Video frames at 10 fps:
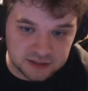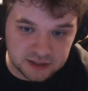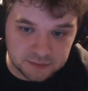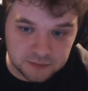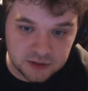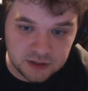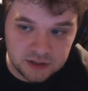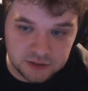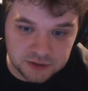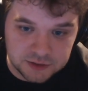Your
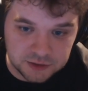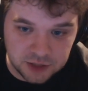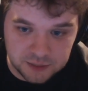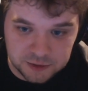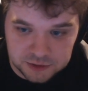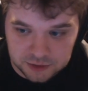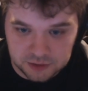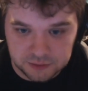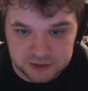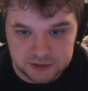Instagram, your Twitter, what's the best
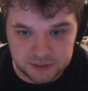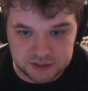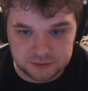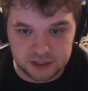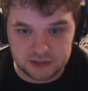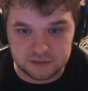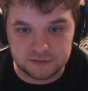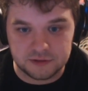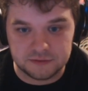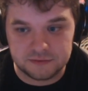way of
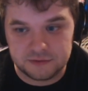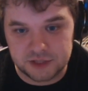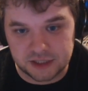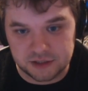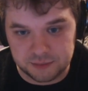checking up on you?